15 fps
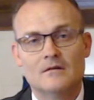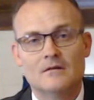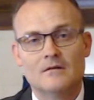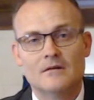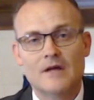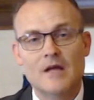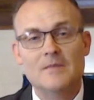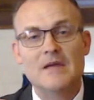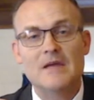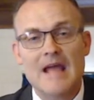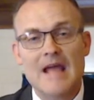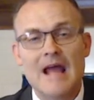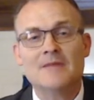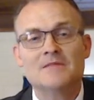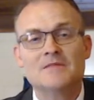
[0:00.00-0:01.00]
He
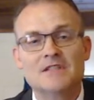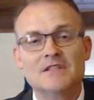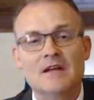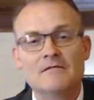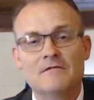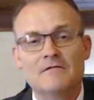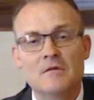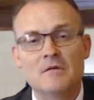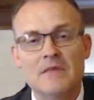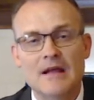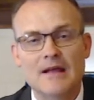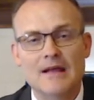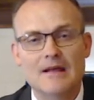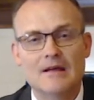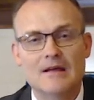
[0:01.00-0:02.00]
became sin for
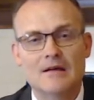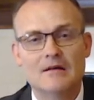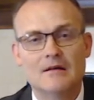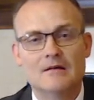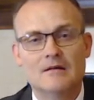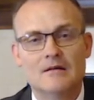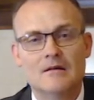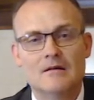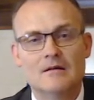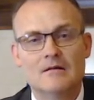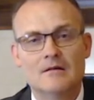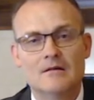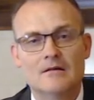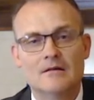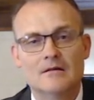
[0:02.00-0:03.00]
me.
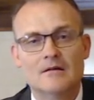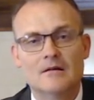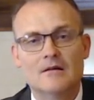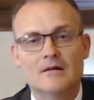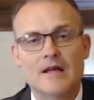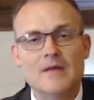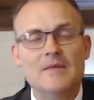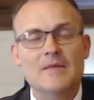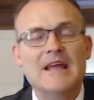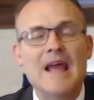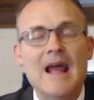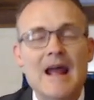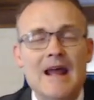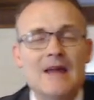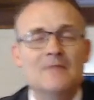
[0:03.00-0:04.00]
He
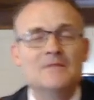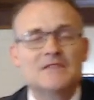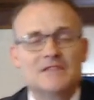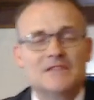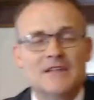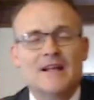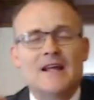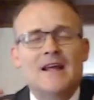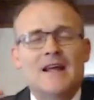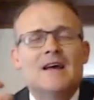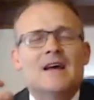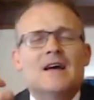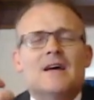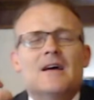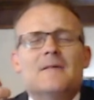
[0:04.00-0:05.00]
became sin. He,
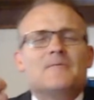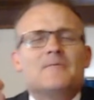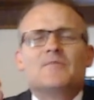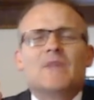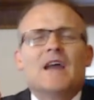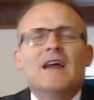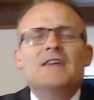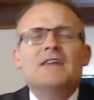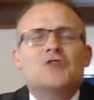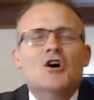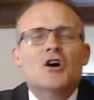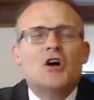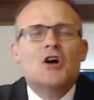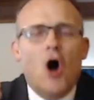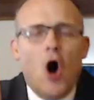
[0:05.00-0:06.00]
he
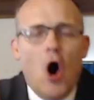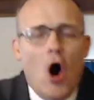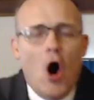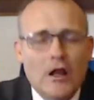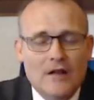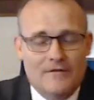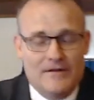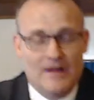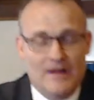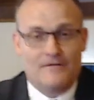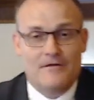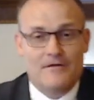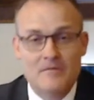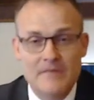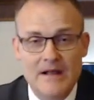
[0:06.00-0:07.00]
took all of it
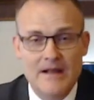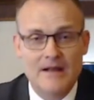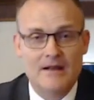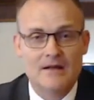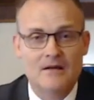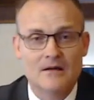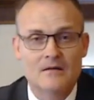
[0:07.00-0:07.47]
for me.